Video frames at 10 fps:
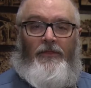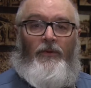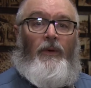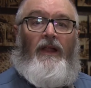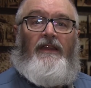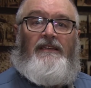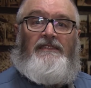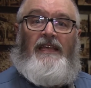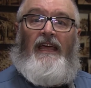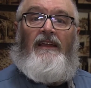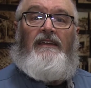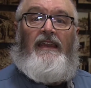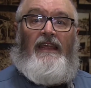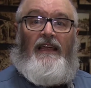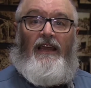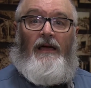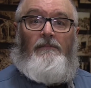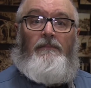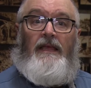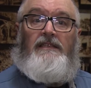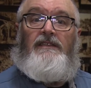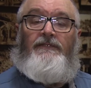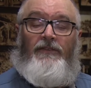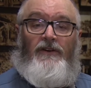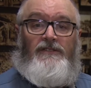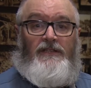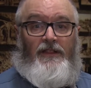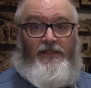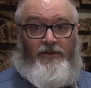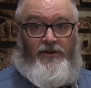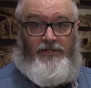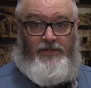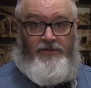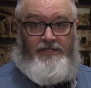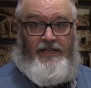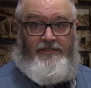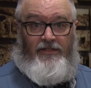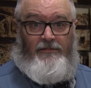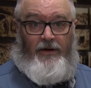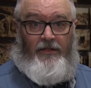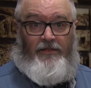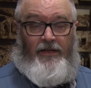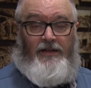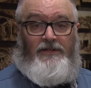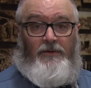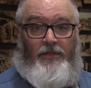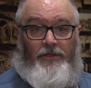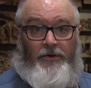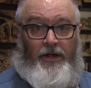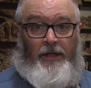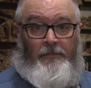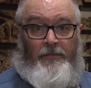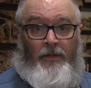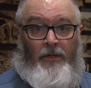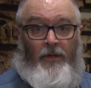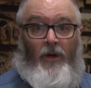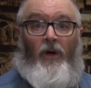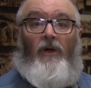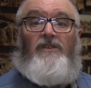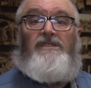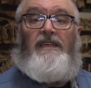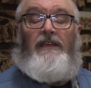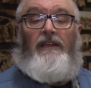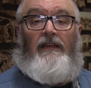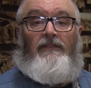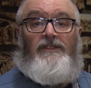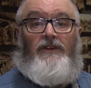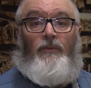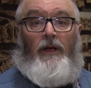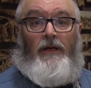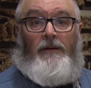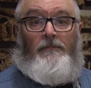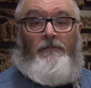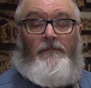The Well Knit Tail Knitting Club meets the first and third Tuesdays of the month at 2.30. All skill levels are welcome.